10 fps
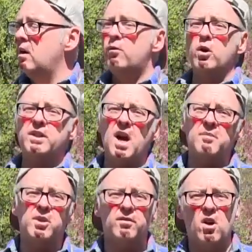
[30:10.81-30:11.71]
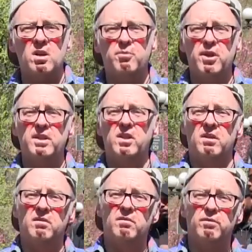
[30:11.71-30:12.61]
Four times I've gone to
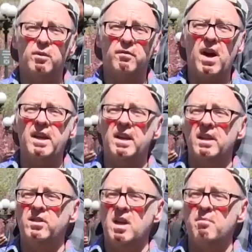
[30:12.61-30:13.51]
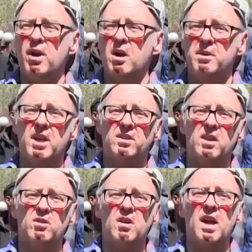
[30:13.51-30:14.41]
prison for fighting against the empire because I
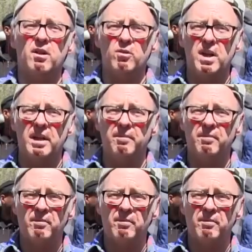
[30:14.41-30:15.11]
do not agree.